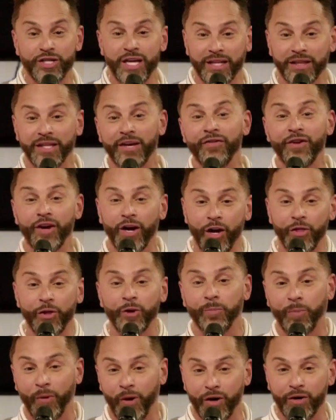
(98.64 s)
that live in other
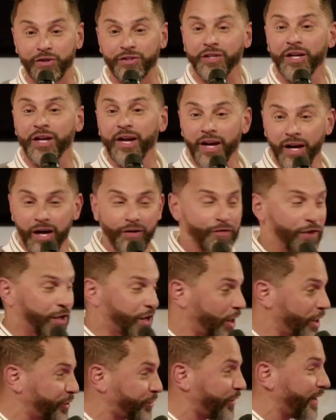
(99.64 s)
parts of the
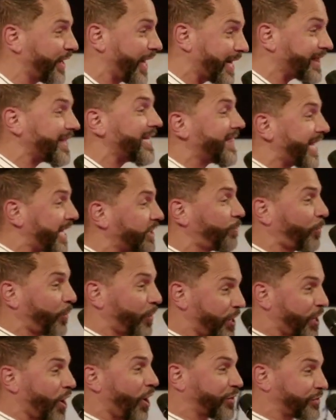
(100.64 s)
country, and I think that's
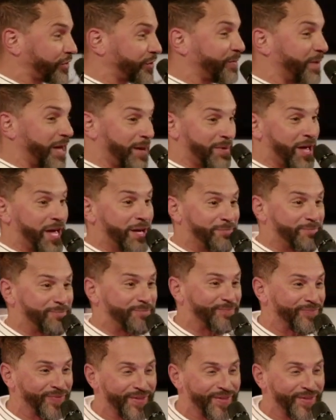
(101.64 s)
pretty awesome. Amen.